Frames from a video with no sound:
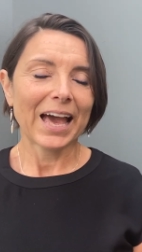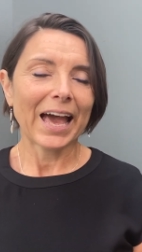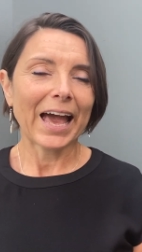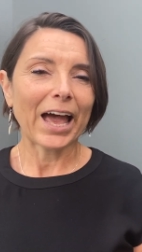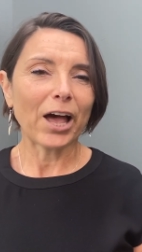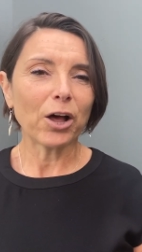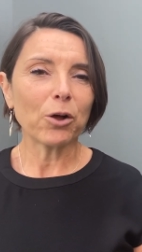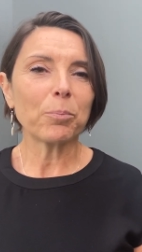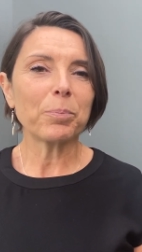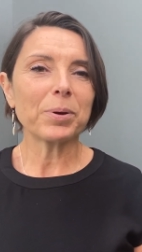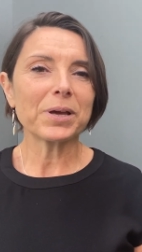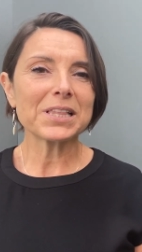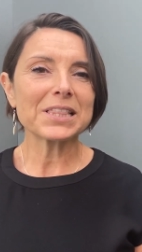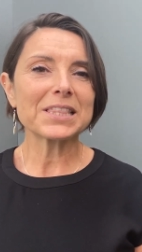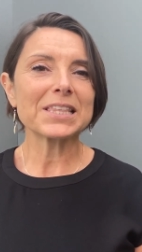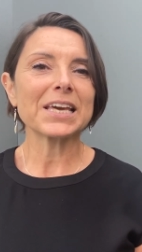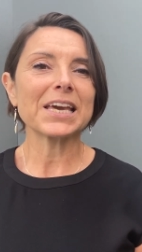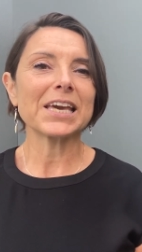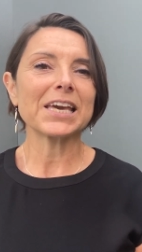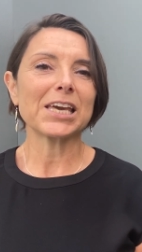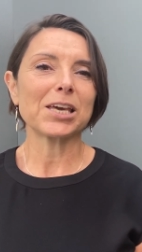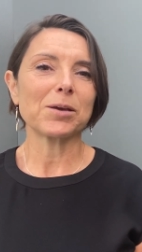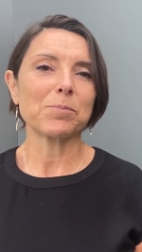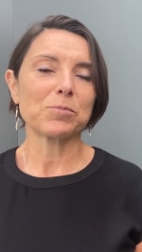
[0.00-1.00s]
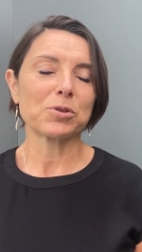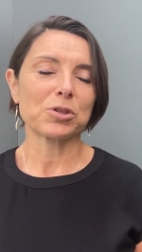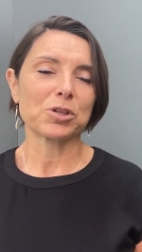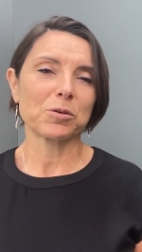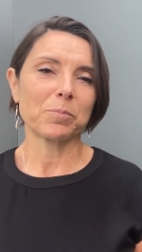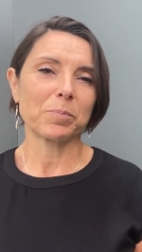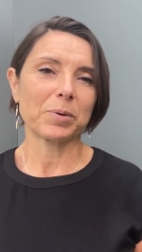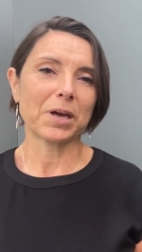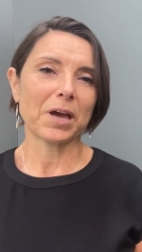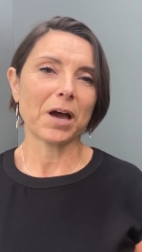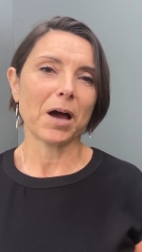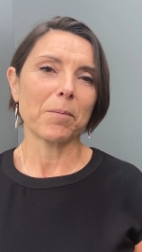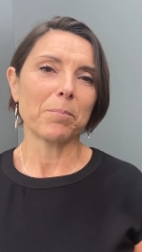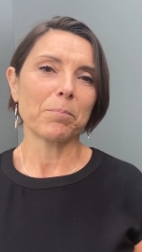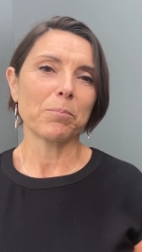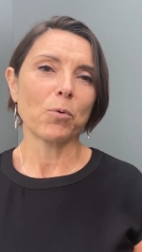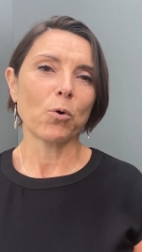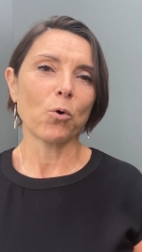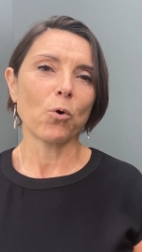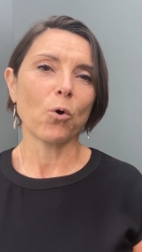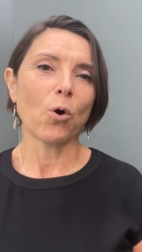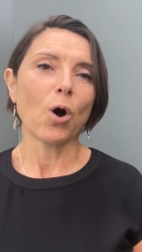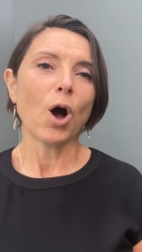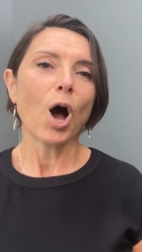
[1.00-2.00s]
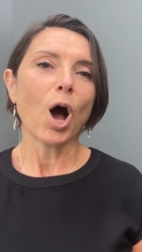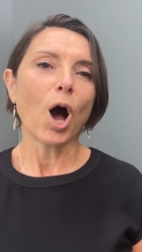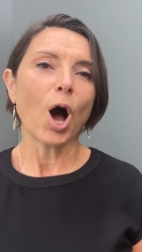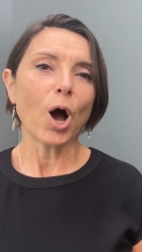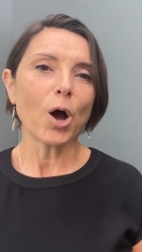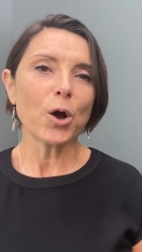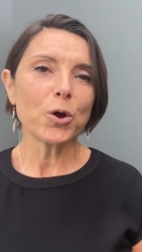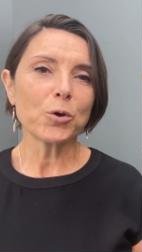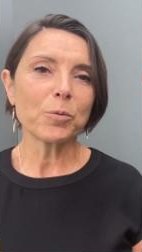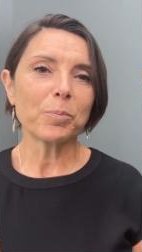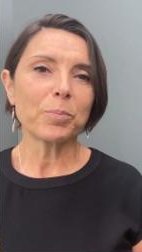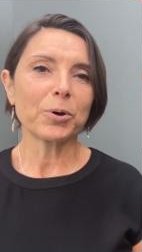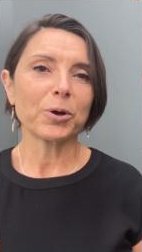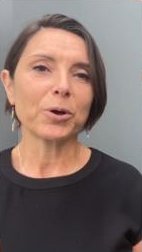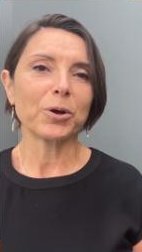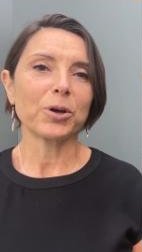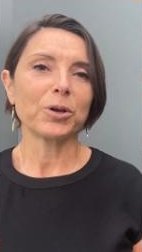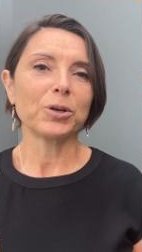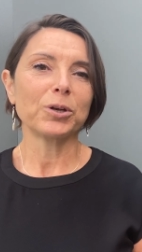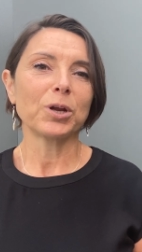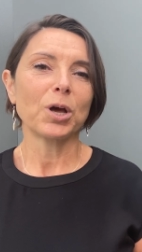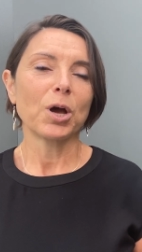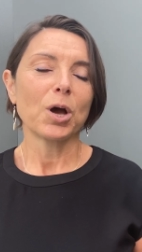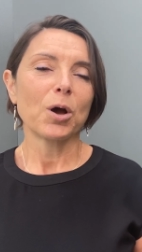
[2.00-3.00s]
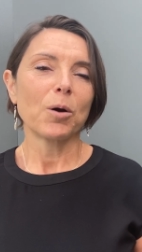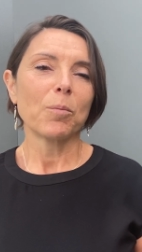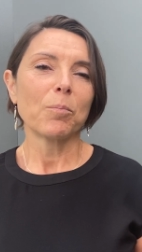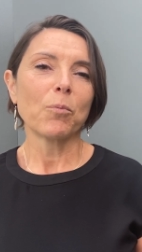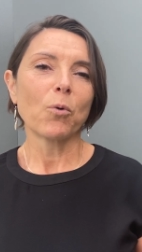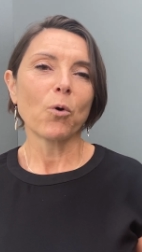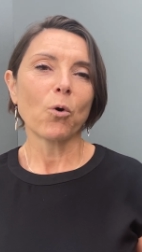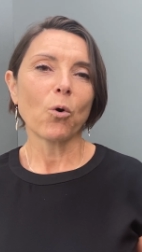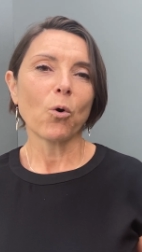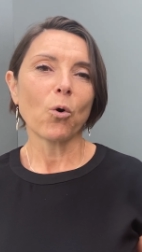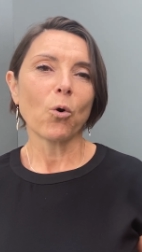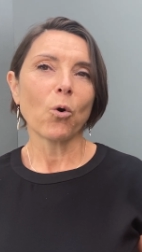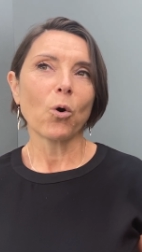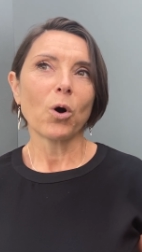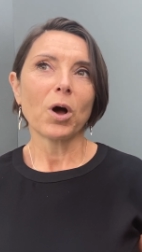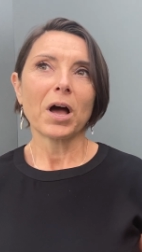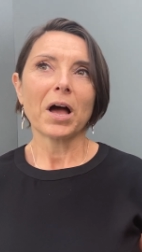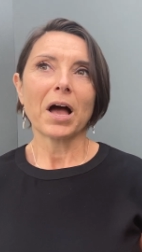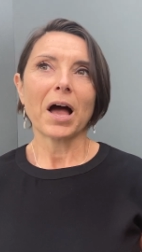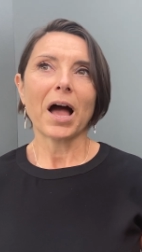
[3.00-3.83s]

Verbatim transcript: Helping teams to become more open, more